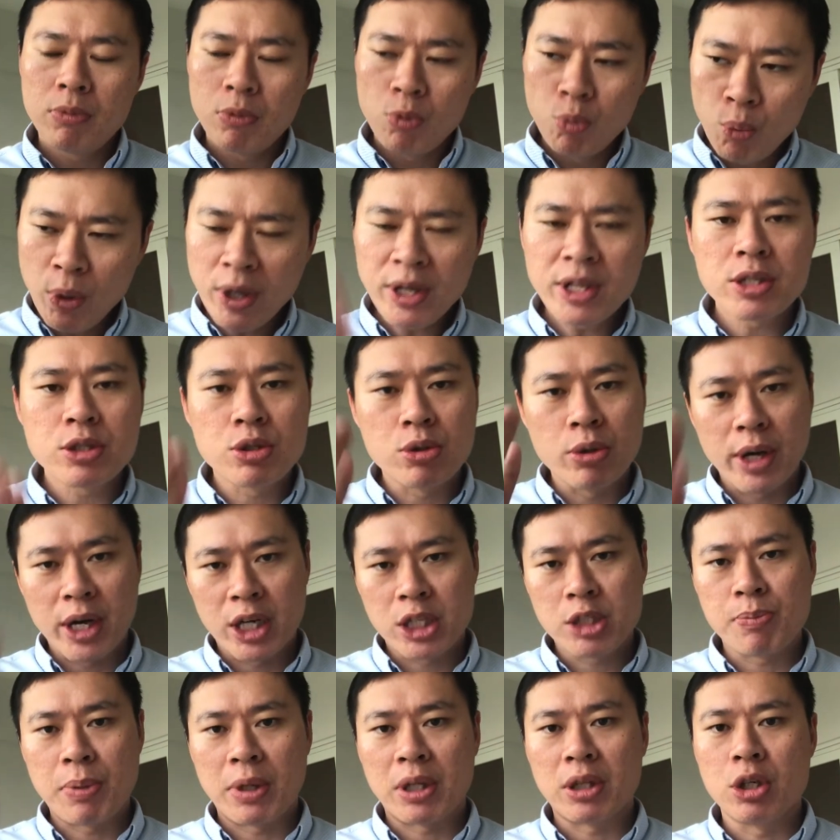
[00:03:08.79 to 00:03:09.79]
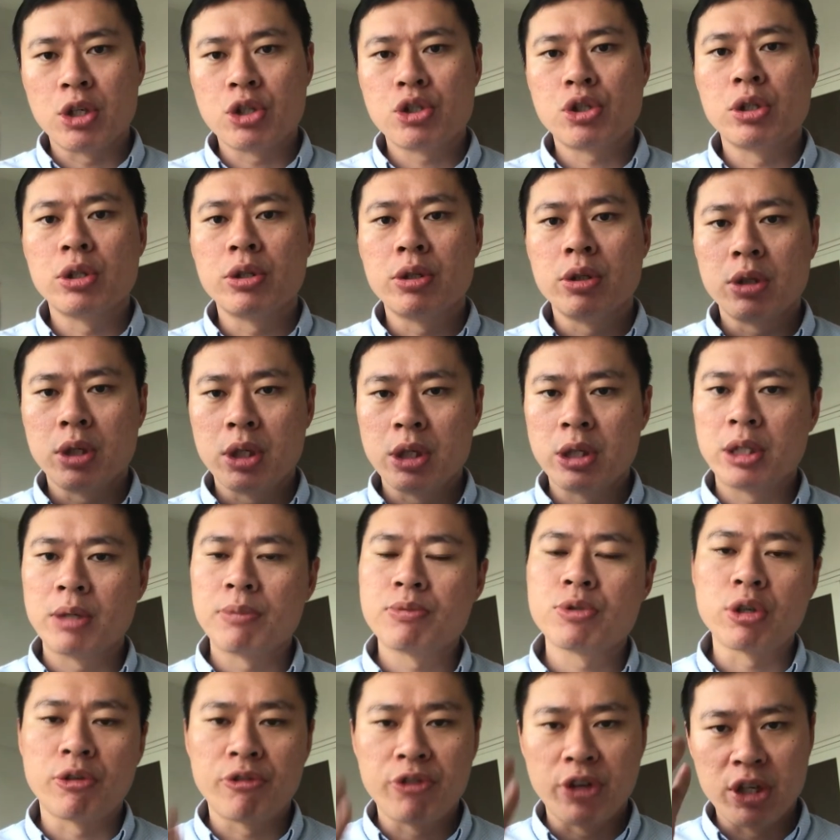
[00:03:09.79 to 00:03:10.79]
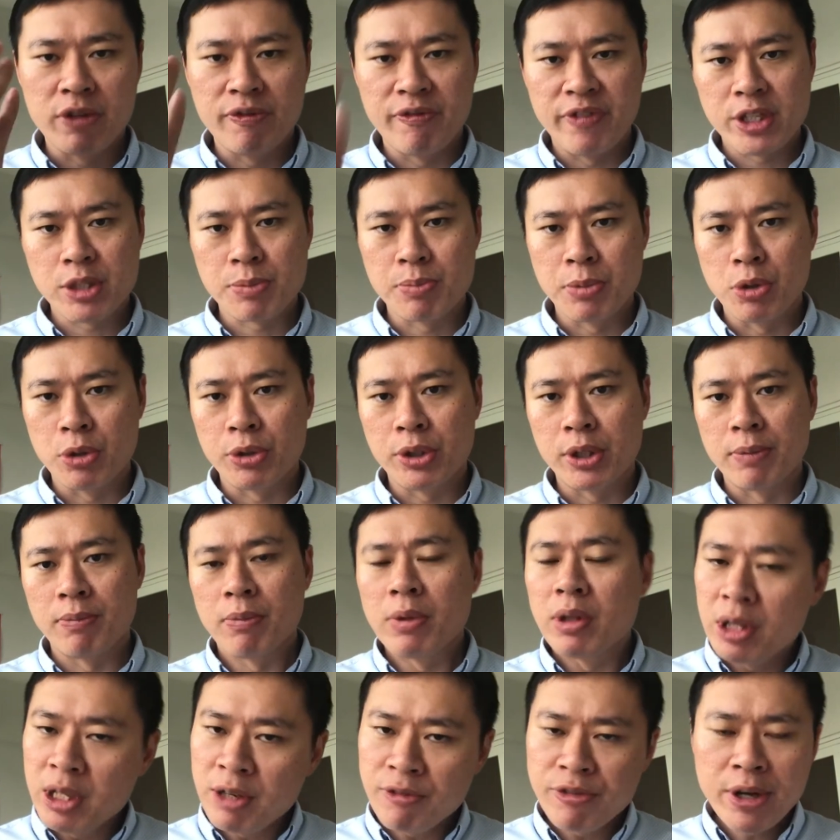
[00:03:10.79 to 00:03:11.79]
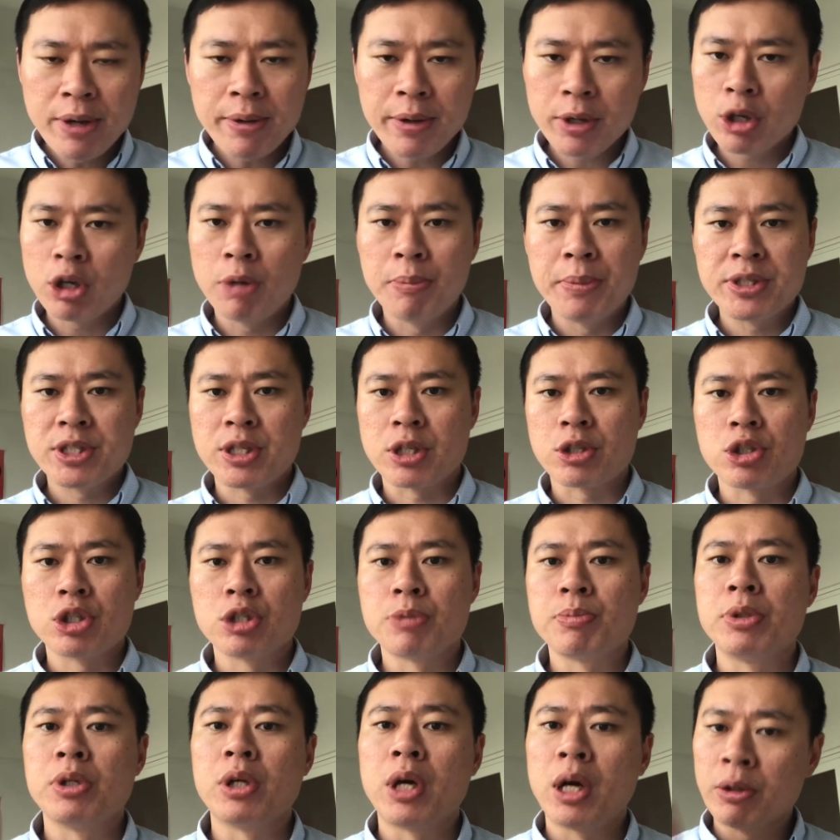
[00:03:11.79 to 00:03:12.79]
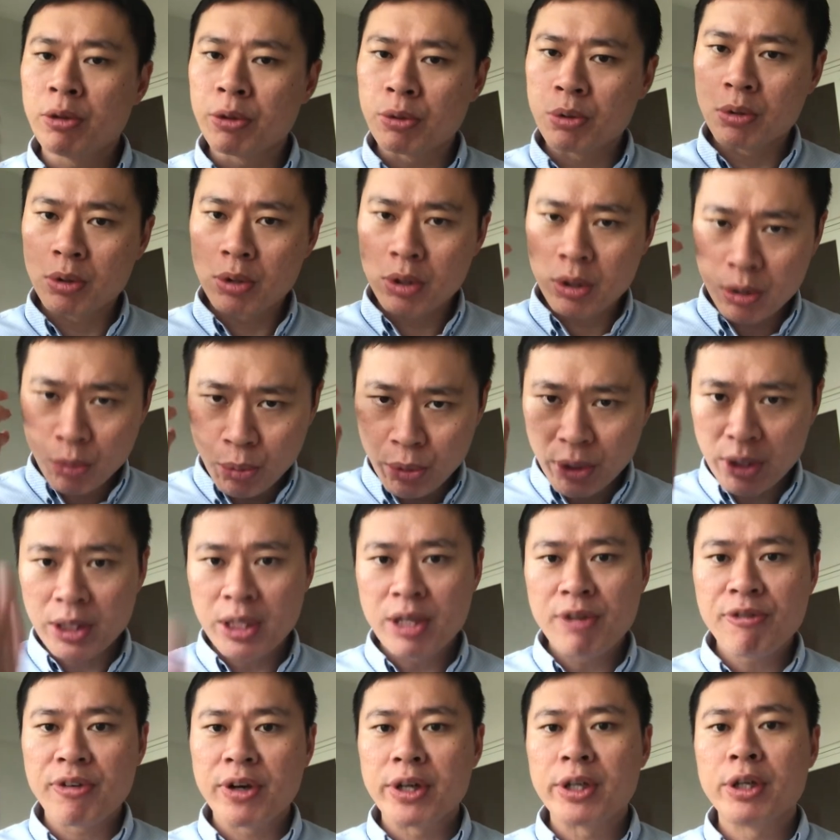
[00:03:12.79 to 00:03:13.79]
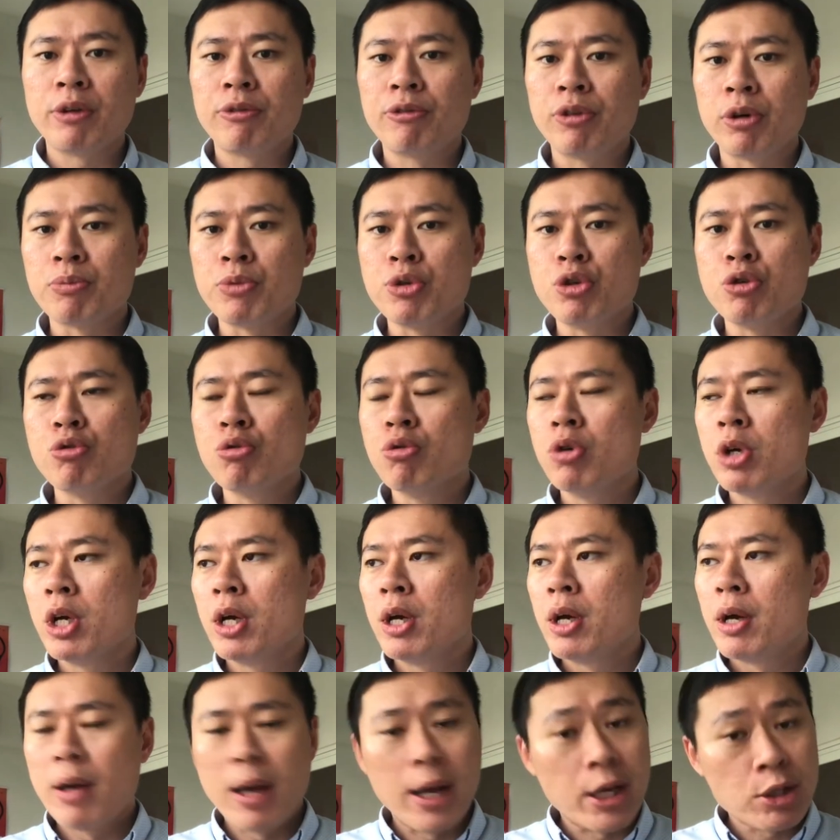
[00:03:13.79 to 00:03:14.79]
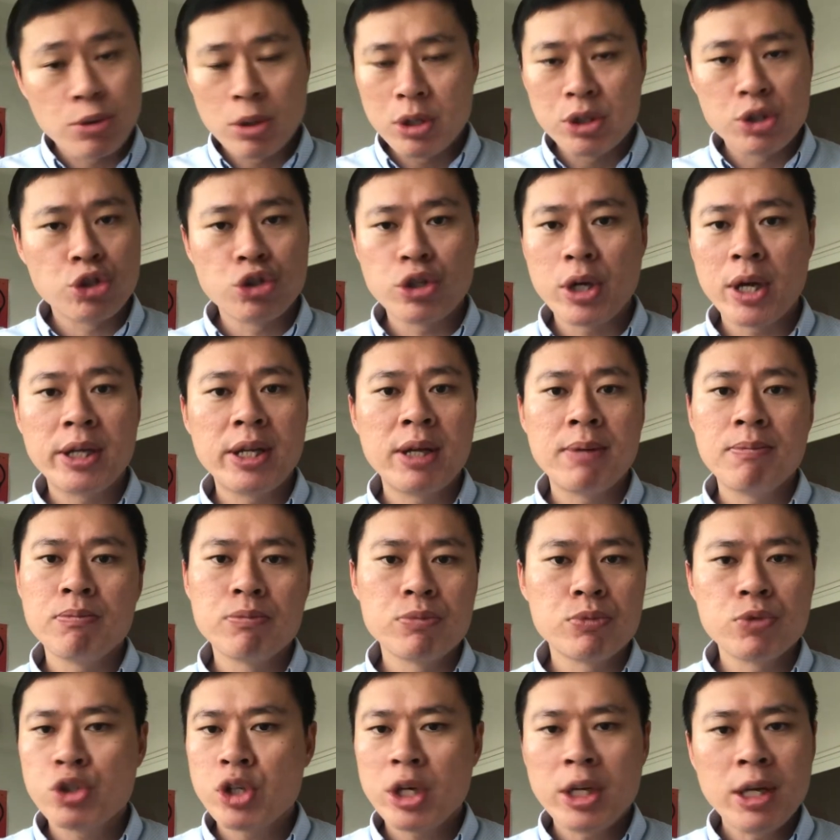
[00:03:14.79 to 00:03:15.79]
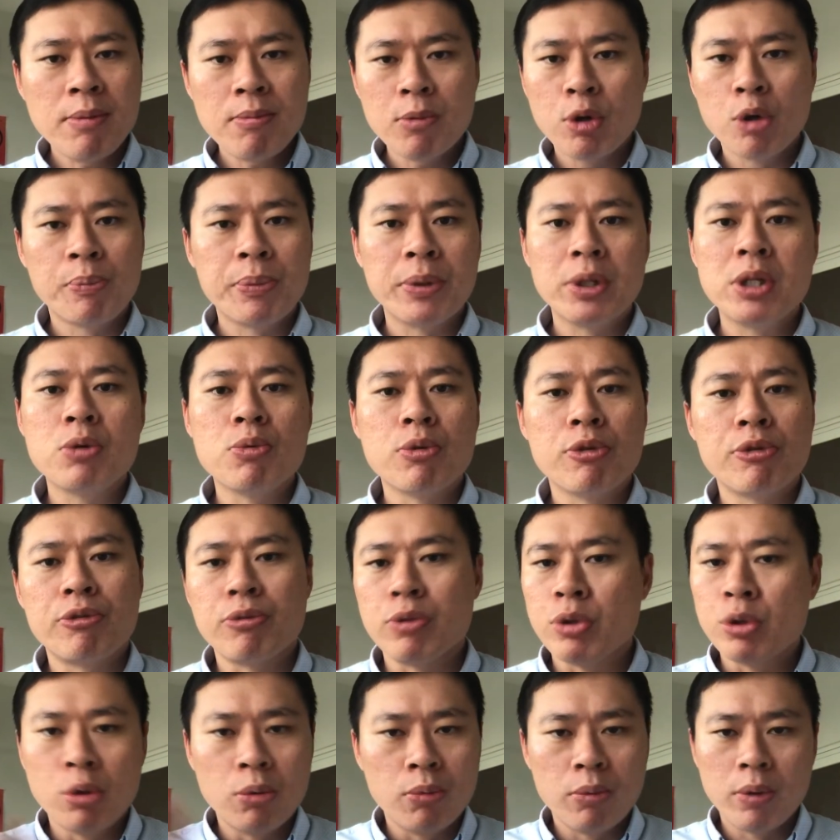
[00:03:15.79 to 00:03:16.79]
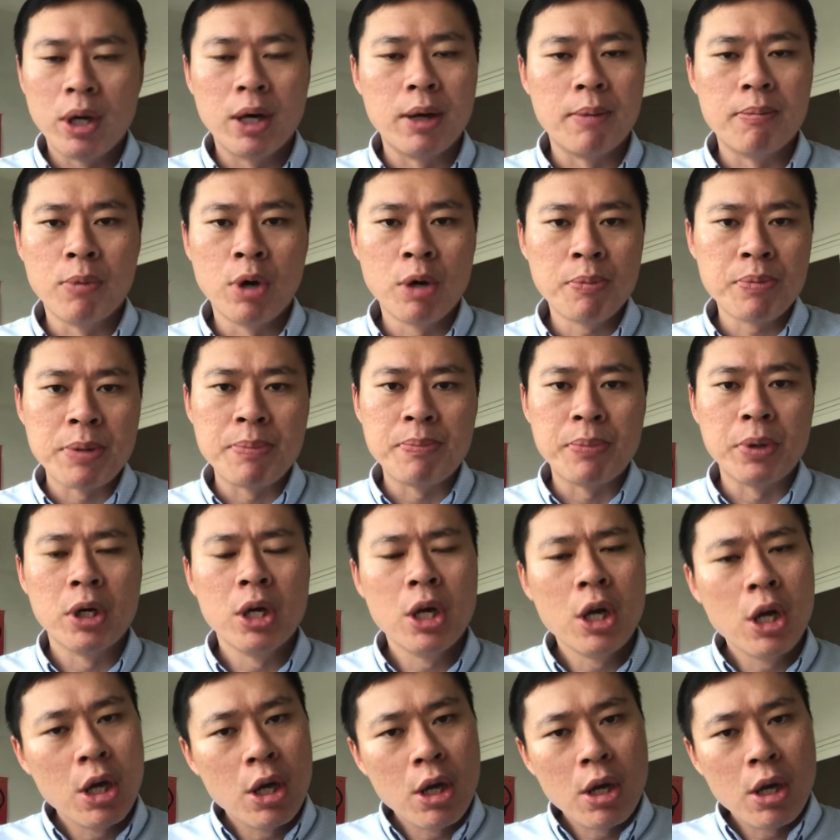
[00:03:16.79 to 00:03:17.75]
What is your expectation in terms of your investment return? Leave them in the comment sections below. I'll quickly find out from you, as well as share them, share them openly with you know uh, more people.